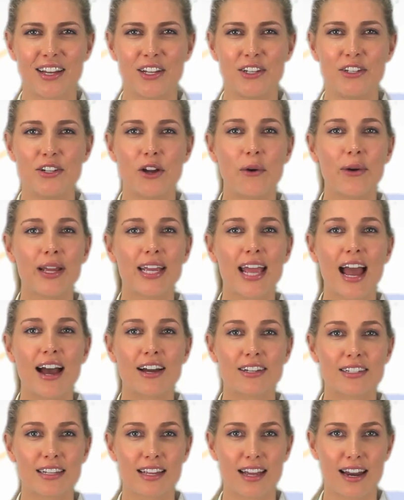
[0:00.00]
Knowing how
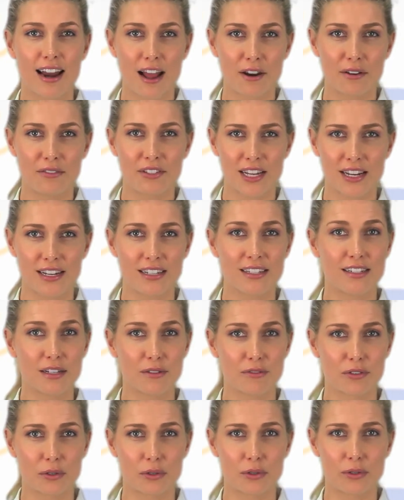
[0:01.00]
to get out of debt is
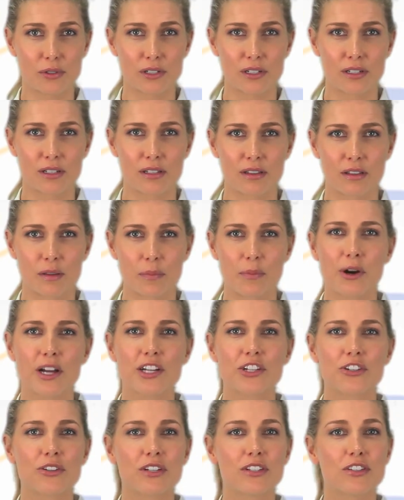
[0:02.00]
difficult. The
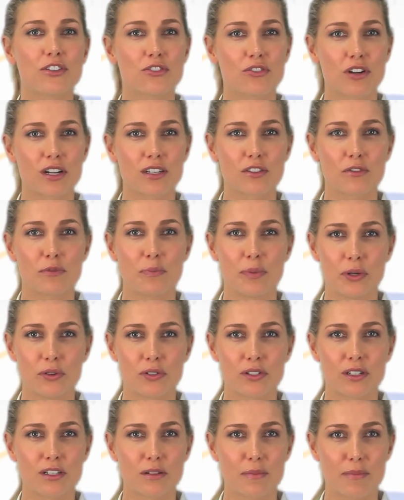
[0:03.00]
pressure and stress of
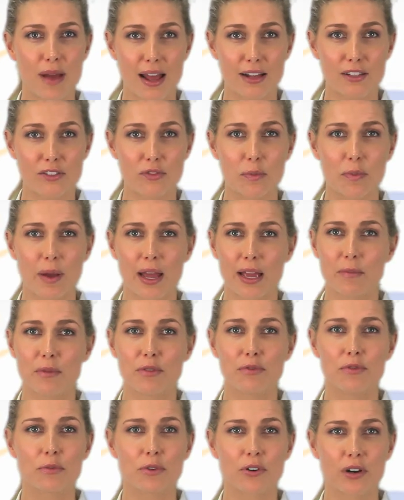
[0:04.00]
bills and demands for payment
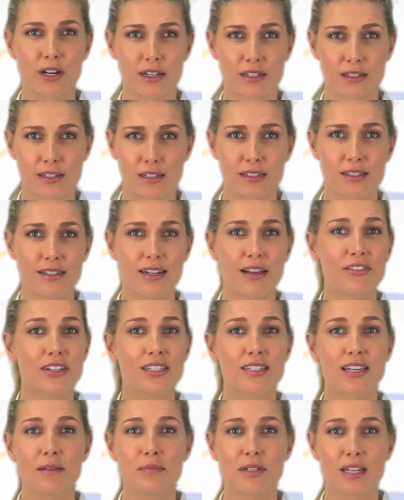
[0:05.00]
from creditors never
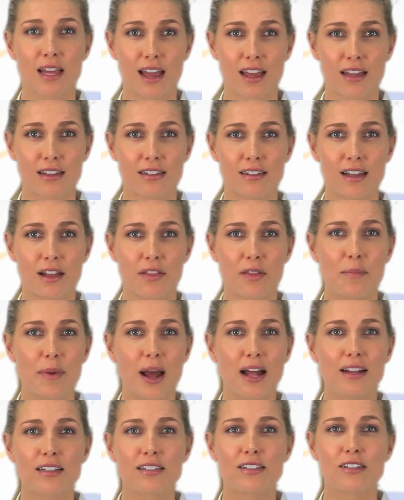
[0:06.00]
seem to end, and the
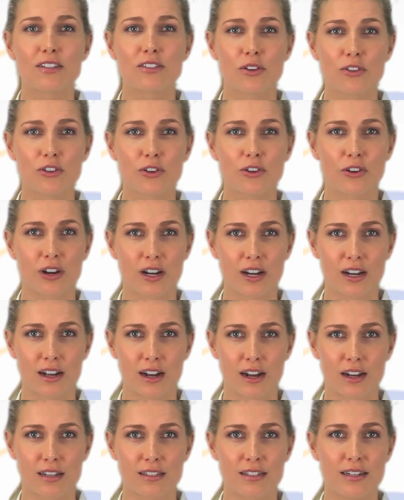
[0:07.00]
balances on your credit
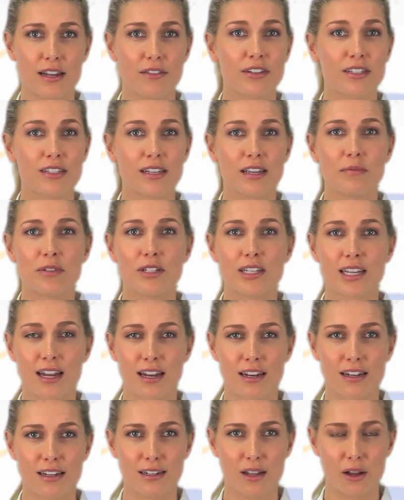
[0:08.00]
cards never seem to get
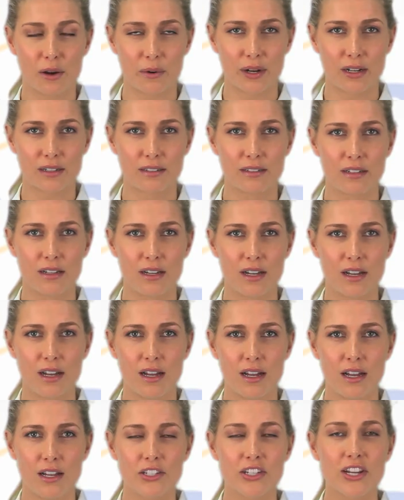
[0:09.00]
any lower.
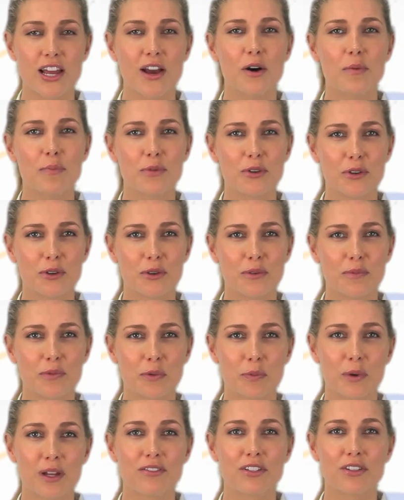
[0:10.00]
To help you,
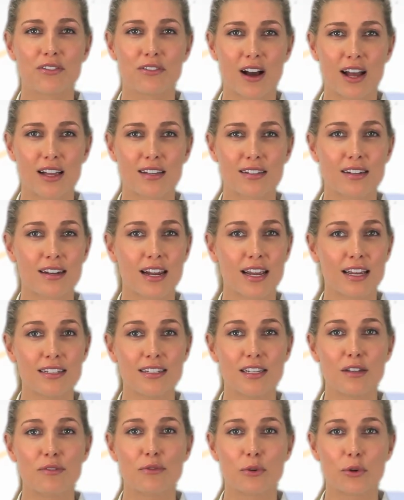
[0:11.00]
we have devised an
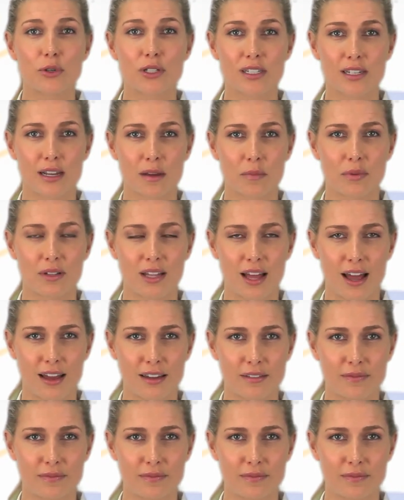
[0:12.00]
easy 4-step plan.